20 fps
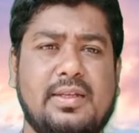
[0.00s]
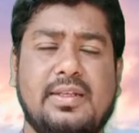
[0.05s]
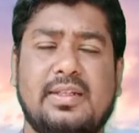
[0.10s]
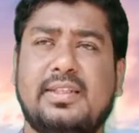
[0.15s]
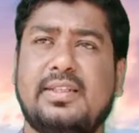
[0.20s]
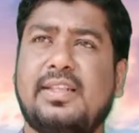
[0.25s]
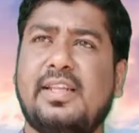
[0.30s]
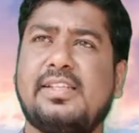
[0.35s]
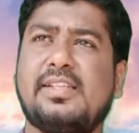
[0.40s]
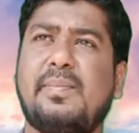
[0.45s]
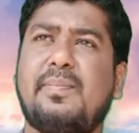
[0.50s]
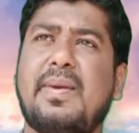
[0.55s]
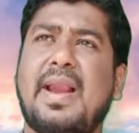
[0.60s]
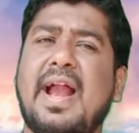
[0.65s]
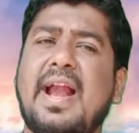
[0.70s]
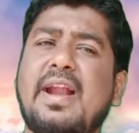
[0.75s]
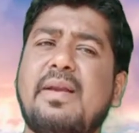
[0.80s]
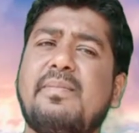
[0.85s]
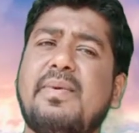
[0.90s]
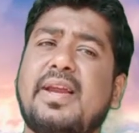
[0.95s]
There's a
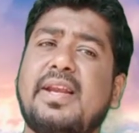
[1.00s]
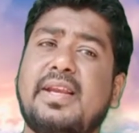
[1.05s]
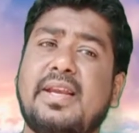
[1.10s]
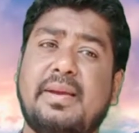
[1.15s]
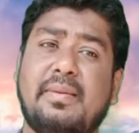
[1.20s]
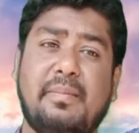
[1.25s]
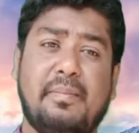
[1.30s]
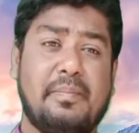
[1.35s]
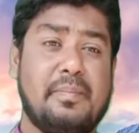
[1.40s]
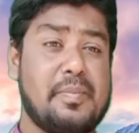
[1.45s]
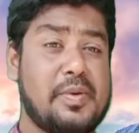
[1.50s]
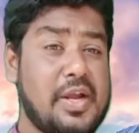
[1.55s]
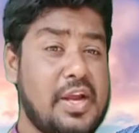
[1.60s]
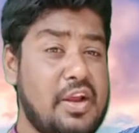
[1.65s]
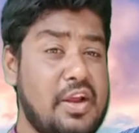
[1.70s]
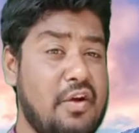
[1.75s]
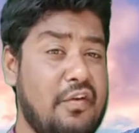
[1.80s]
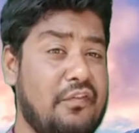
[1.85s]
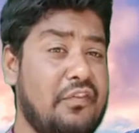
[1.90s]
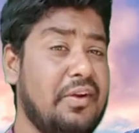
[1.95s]
plant by name
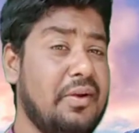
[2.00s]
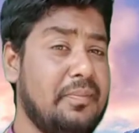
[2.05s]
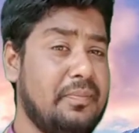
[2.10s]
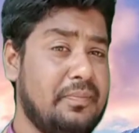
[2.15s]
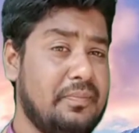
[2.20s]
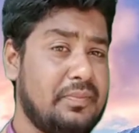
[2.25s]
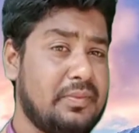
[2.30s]
bryophyllum.